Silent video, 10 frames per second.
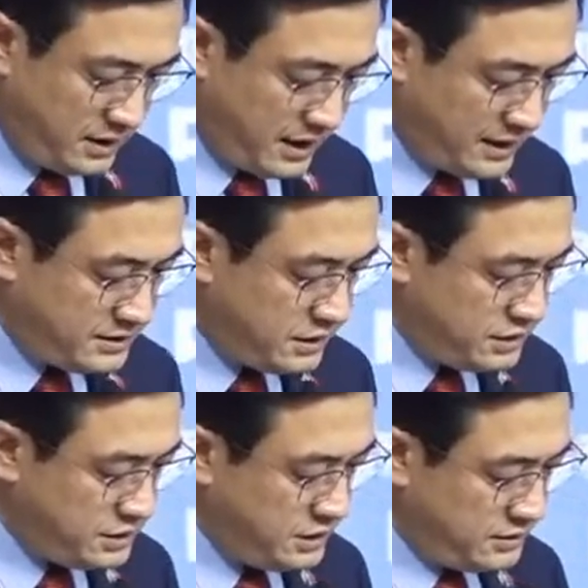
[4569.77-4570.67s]
and
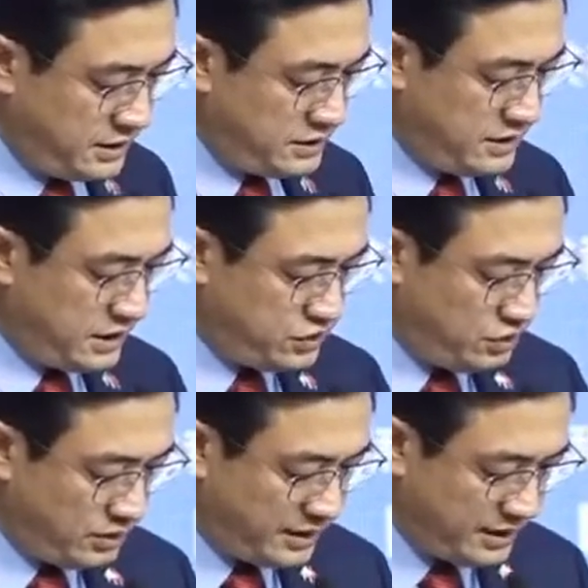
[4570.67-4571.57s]
13 international
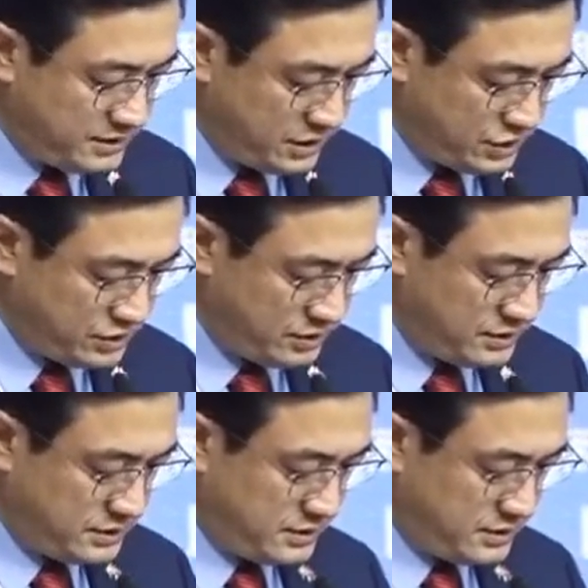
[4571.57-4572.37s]
organizations,